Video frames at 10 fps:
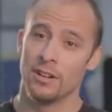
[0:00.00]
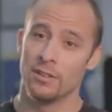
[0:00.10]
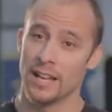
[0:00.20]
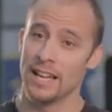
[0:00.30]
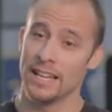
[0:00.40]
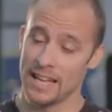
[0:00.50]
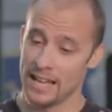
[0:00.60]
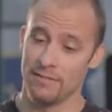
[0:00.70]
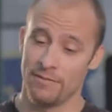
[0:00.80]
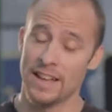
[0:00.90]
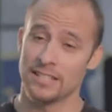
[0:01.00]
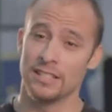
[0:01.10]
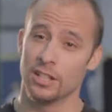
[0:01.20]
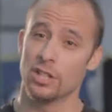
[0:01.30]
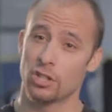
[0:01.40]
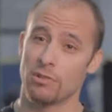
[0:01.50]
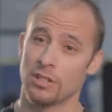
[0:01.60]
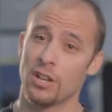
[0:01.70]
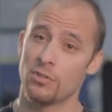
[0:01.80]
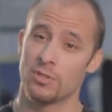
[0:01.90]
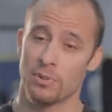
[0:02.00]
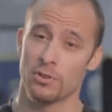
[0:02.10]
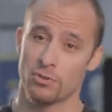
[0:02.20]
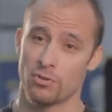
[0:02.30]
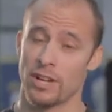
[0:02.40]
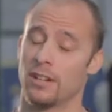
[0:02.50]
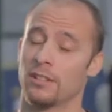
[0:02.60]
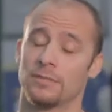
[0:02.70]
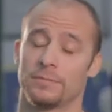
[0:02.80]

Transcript: okay, and invest in a good strength coach and personal trainer.